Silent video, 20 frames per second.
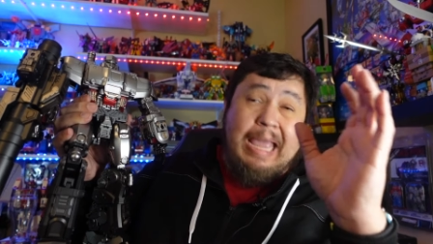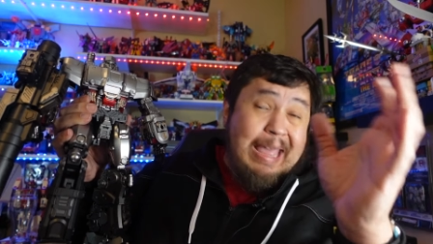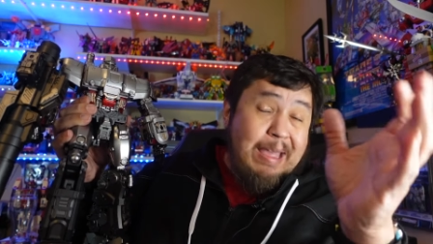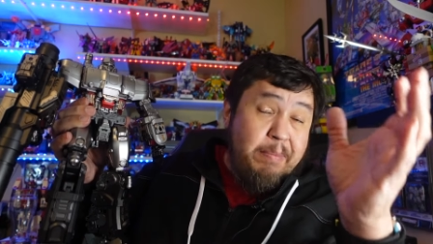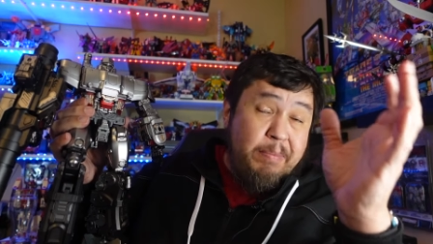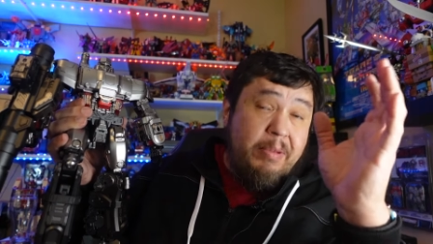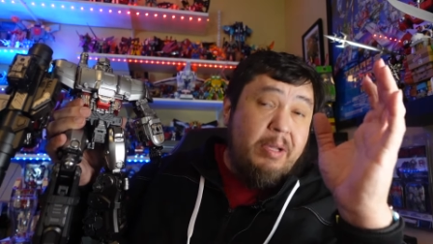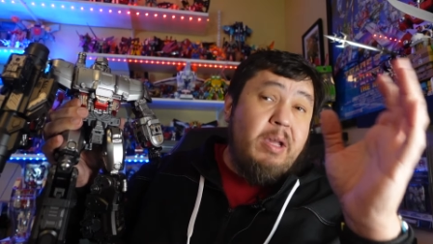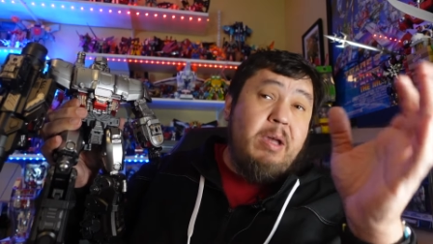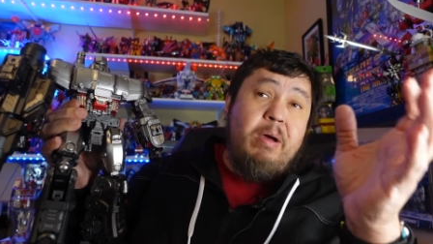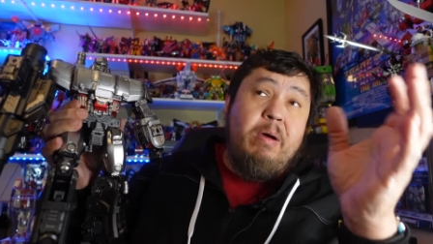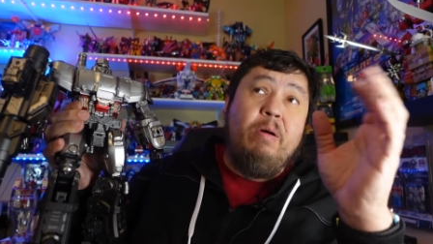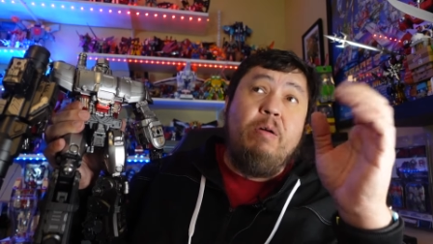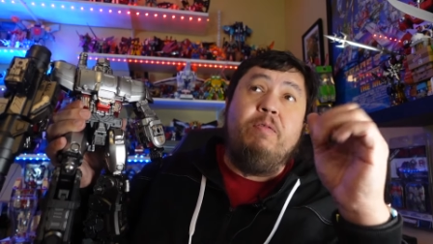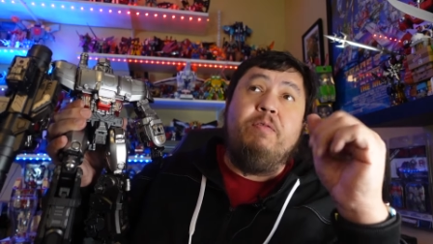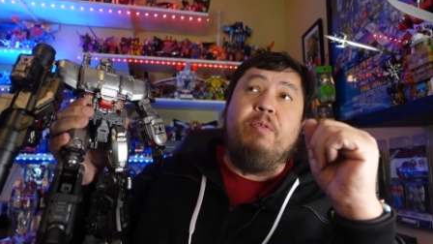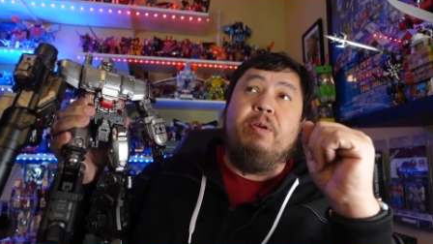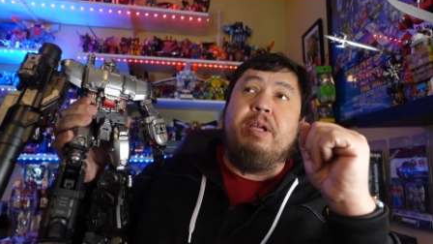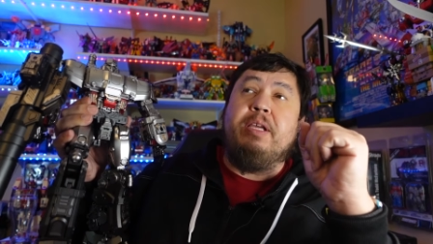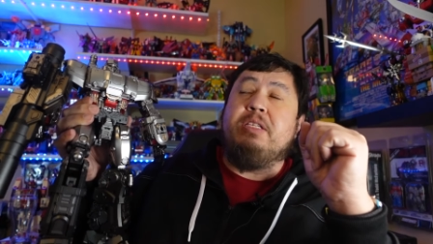Emgo,
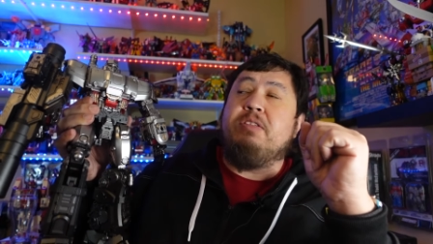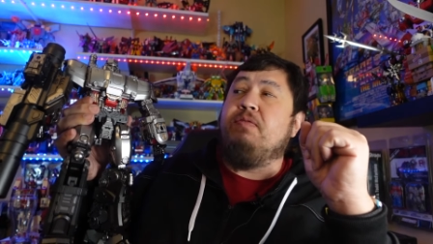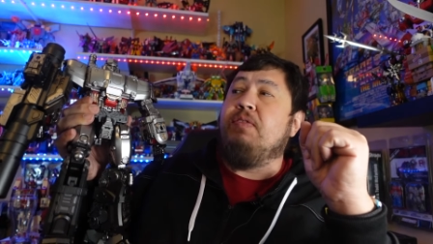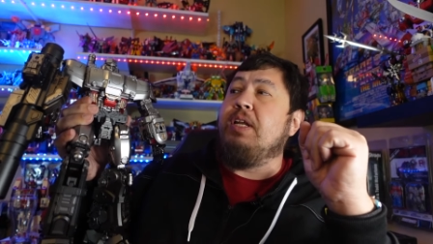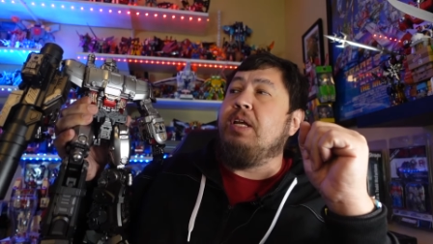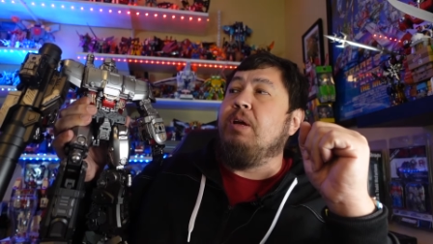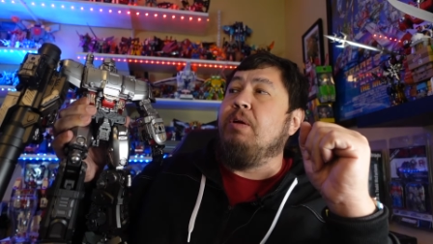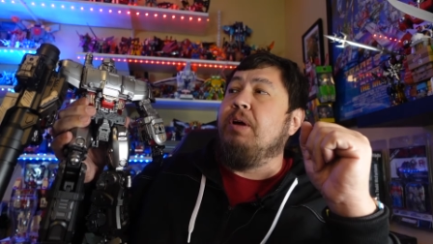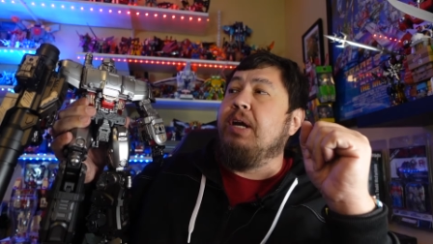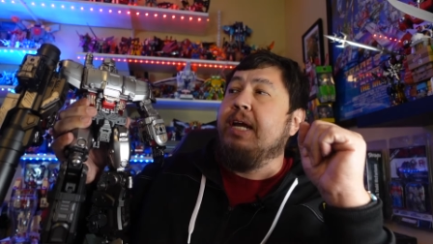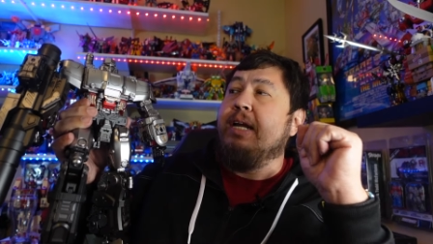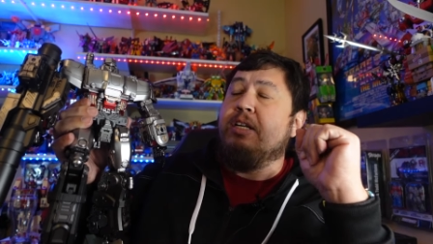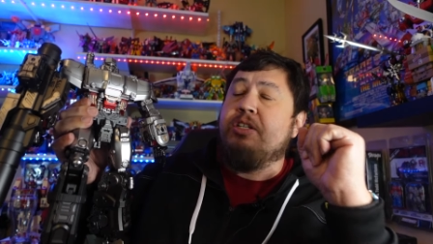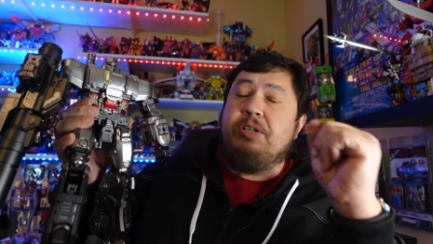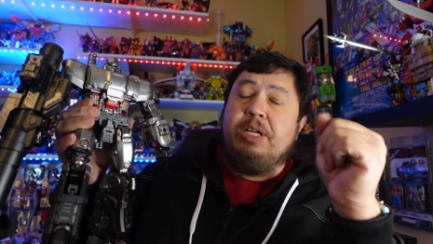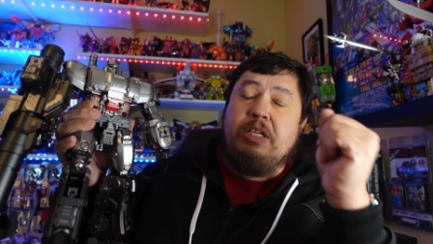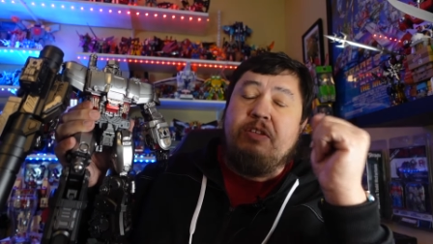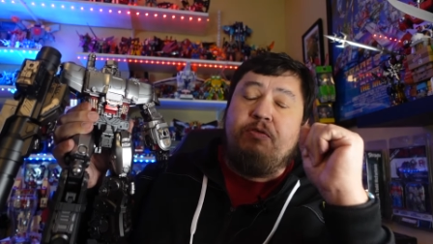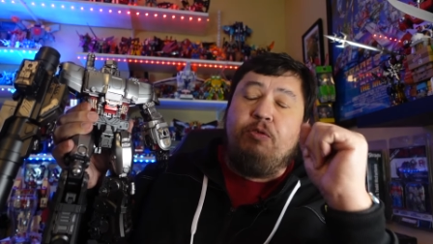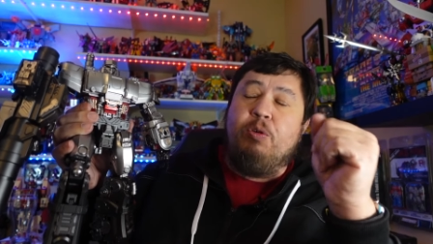for his video on how to
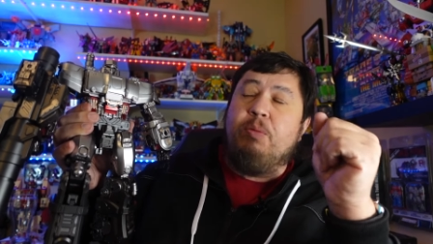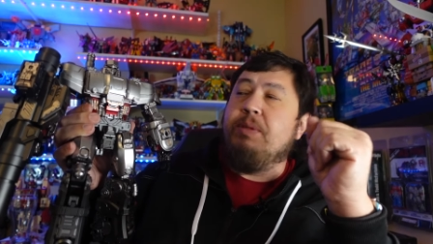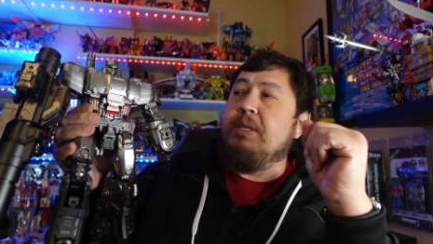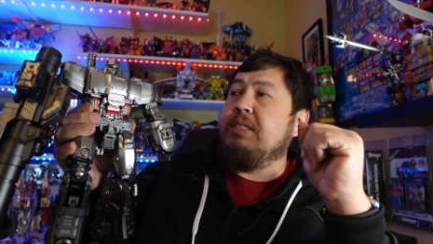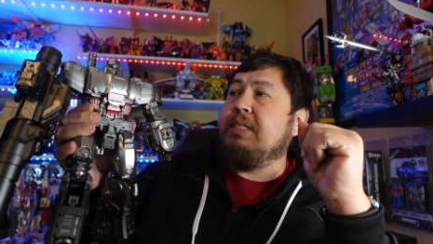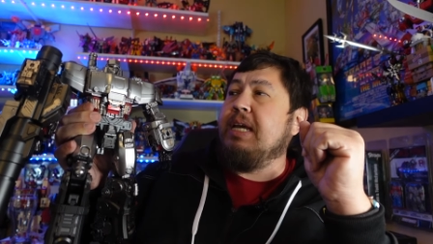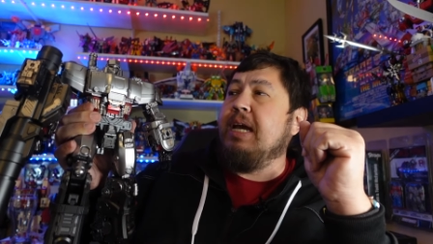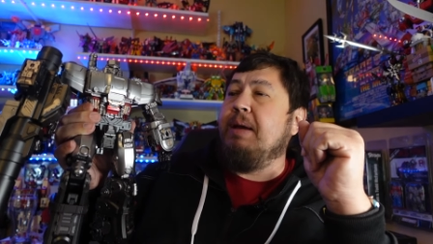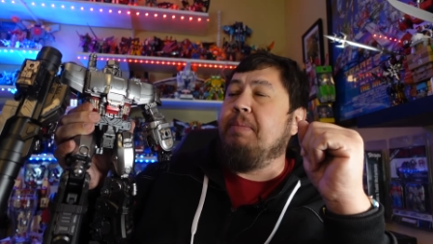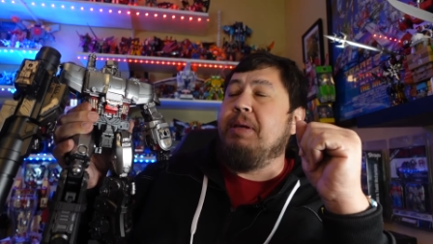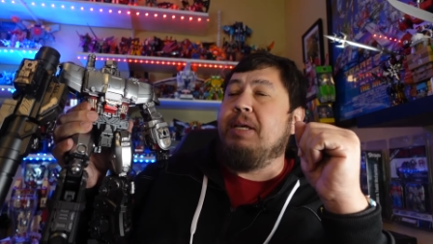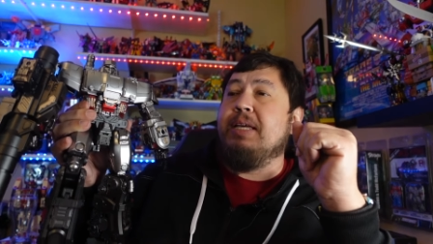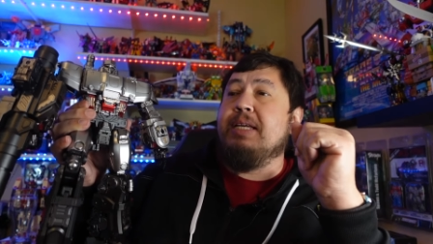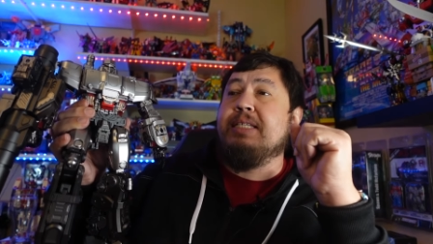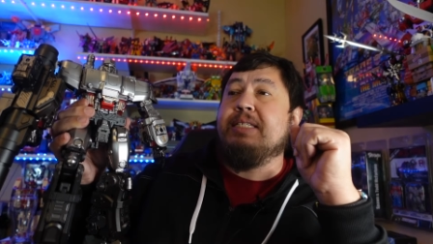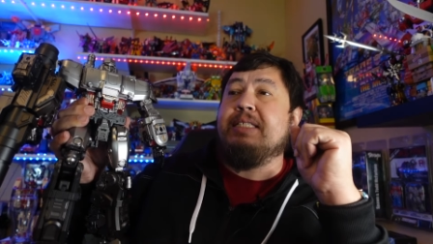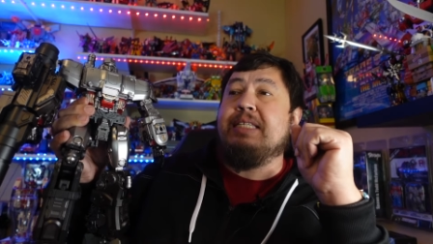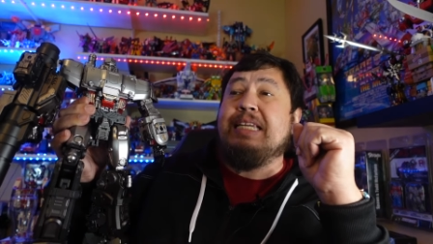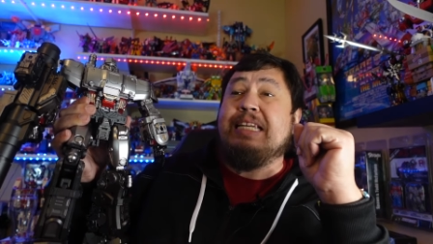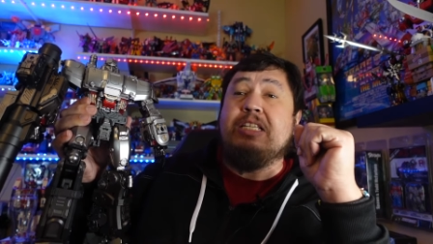transform this guy,
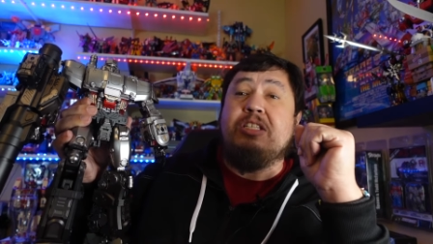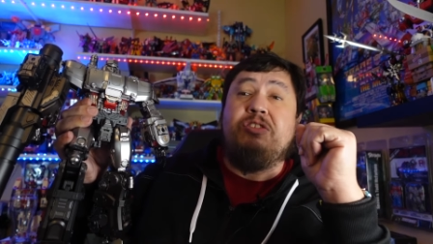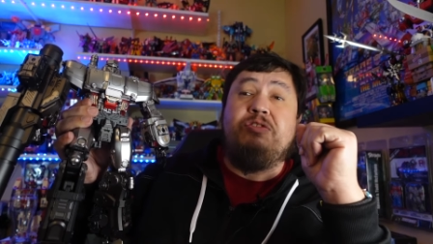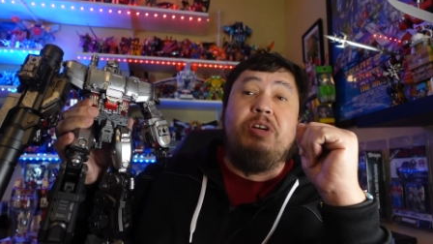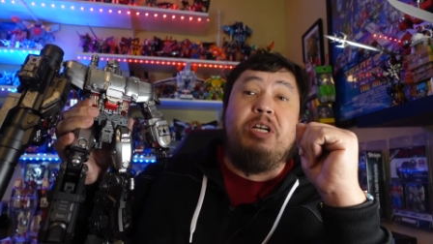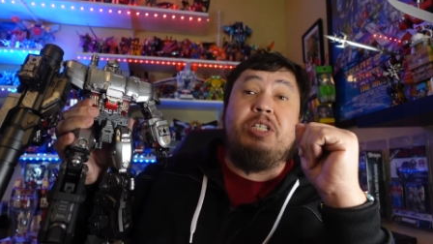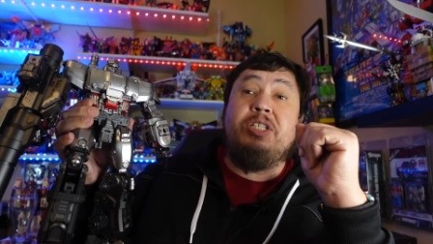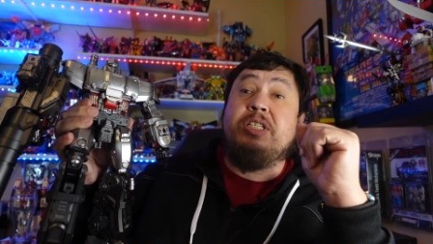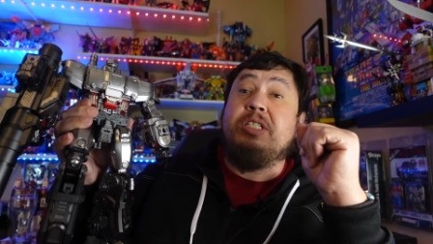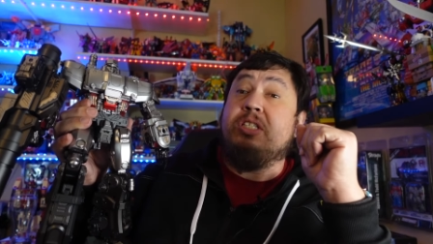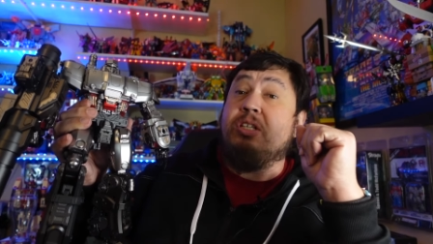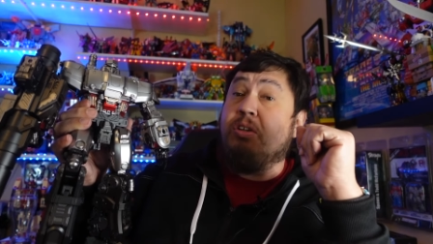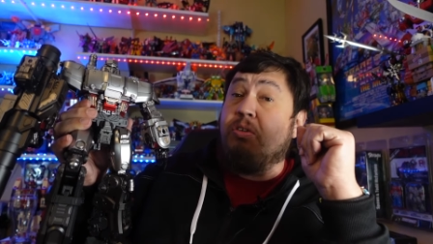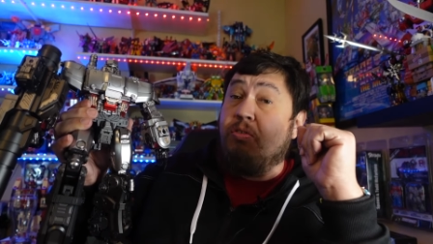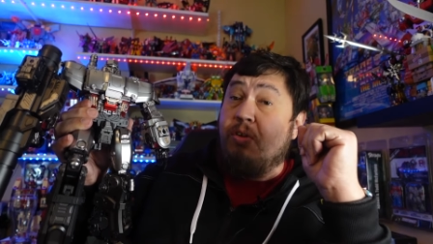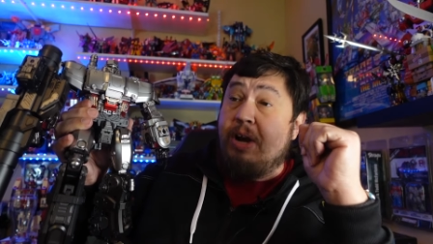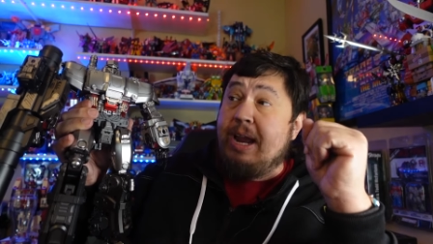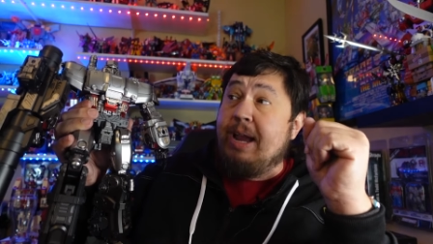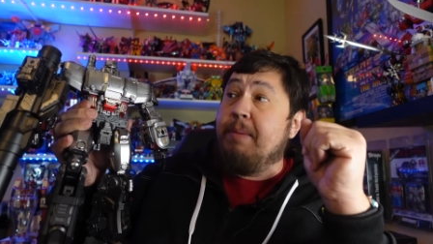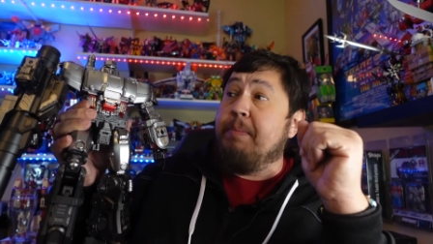because the instructions are
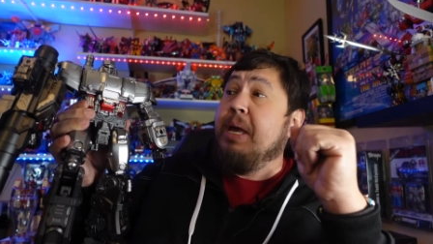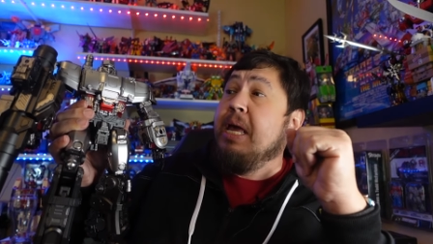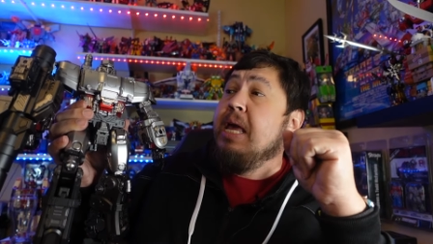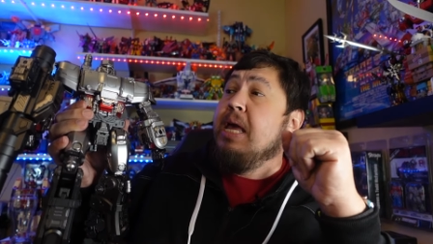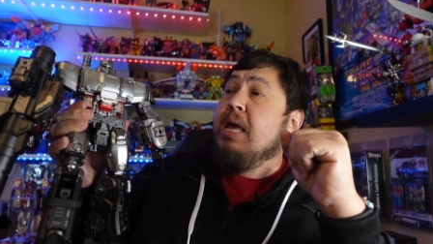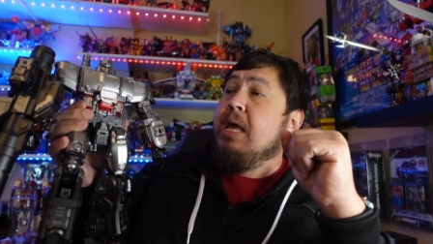crap,